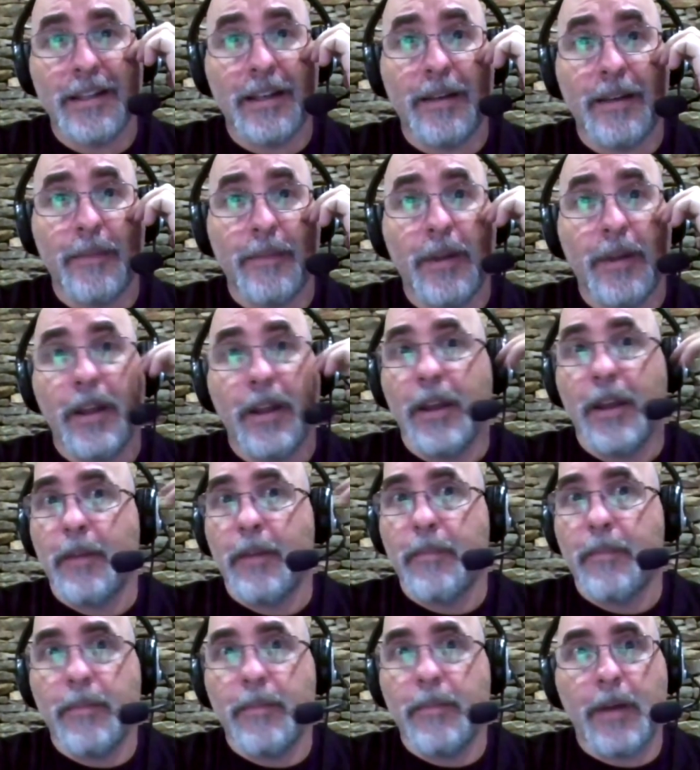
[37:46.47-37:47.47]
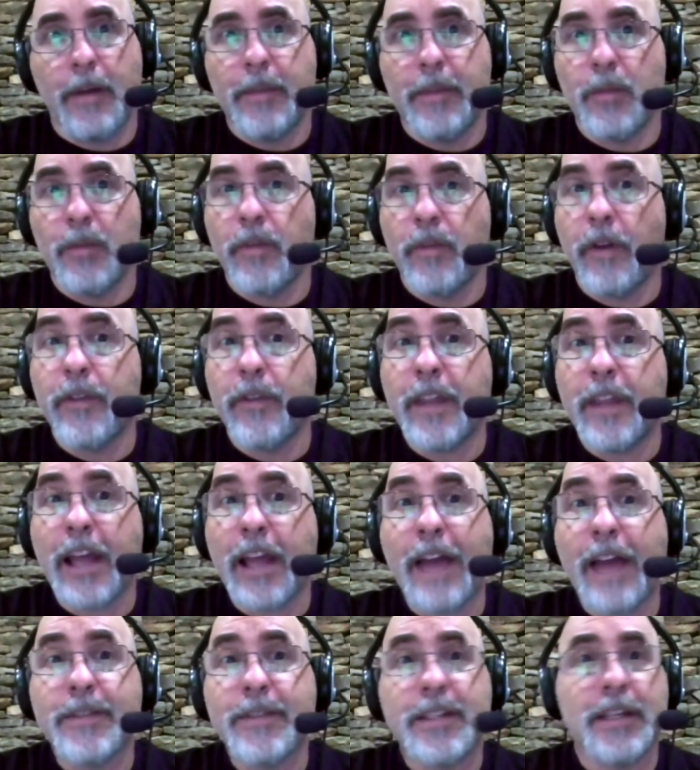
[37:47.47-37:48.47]
And I mean, everything
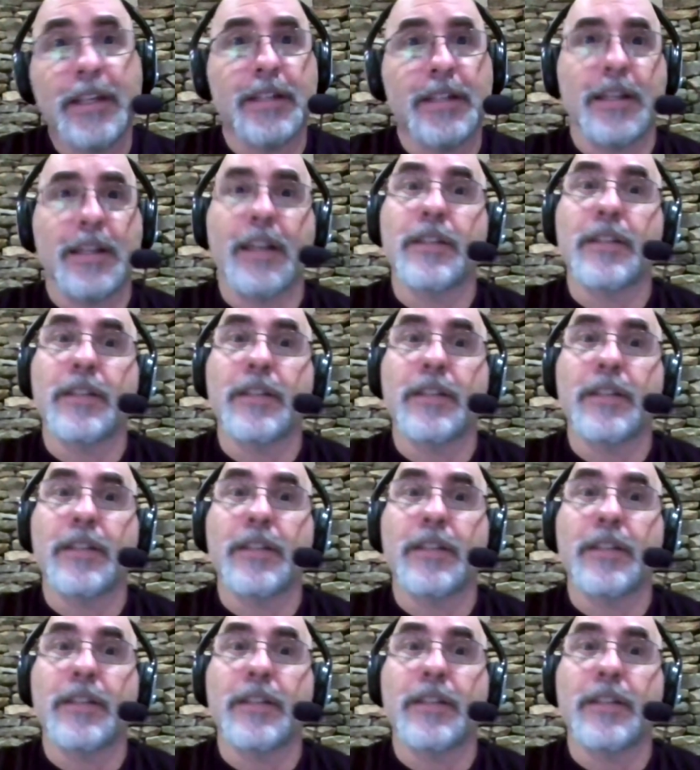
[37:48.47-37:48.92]
I've seen is that it's a